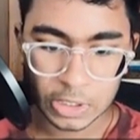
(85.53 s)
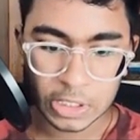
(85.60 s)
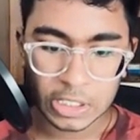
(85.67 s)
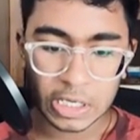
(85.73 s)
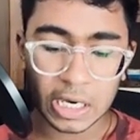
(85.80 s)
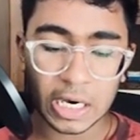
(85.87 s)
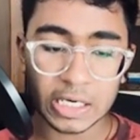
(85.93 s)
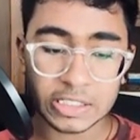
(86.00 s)

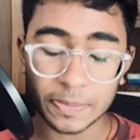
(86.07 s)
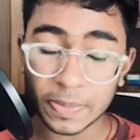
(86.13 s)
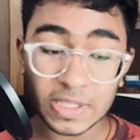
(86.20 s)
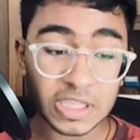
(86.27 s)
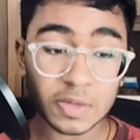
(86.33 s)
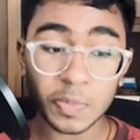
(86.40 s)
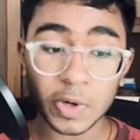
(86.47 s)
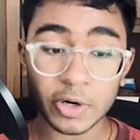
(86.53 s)
Uh, the
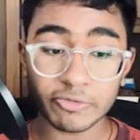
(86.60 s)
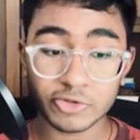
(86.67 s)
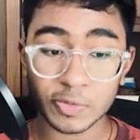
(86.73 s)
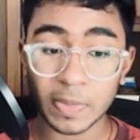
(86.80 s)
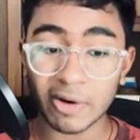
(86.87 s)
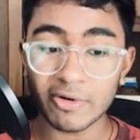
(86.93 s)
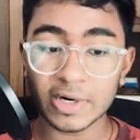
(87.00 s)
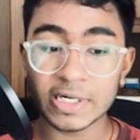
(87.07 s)
basic point of
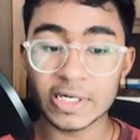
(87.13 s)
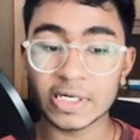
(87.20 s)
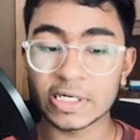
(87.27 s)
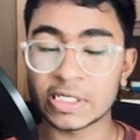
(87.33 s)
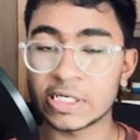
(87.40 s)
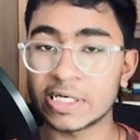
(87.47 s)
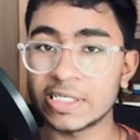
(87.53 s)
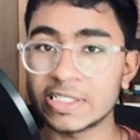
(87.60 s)
Jobava London
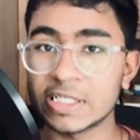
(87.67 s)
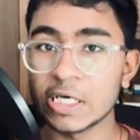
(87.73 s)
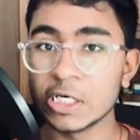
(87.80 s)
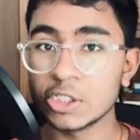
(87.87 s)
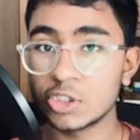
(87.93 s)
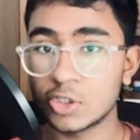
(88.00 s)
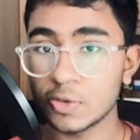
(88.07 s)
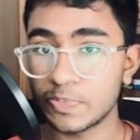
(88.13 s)
here is
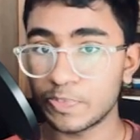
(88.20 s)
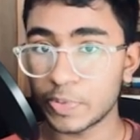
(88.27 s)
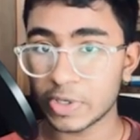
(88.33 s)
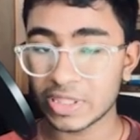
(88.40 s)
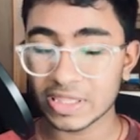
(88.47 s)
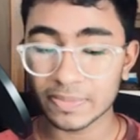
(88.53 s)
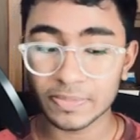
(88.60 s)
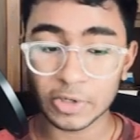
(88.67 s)
to put
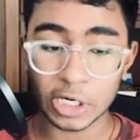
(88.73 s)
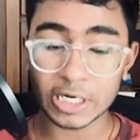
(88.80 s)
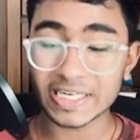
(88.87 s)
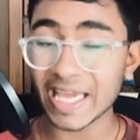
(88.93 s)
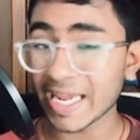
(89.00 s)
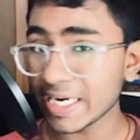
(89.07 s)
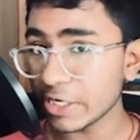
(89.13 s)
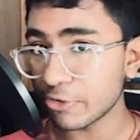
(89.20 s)
some
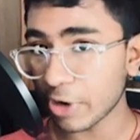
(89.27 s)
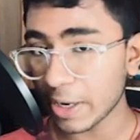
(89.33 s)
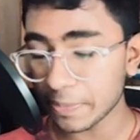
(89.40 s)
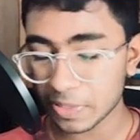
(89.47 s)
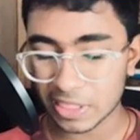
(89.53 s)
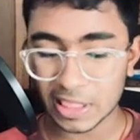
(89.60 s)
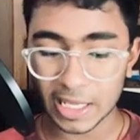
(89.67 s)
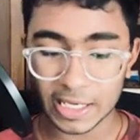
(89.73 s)
tiny
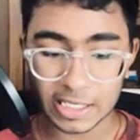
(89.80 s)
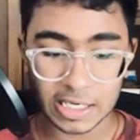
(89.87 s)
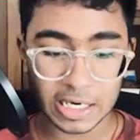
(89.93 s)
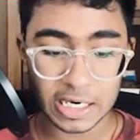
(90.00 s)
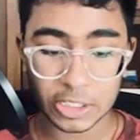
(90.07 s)
traps, like uh,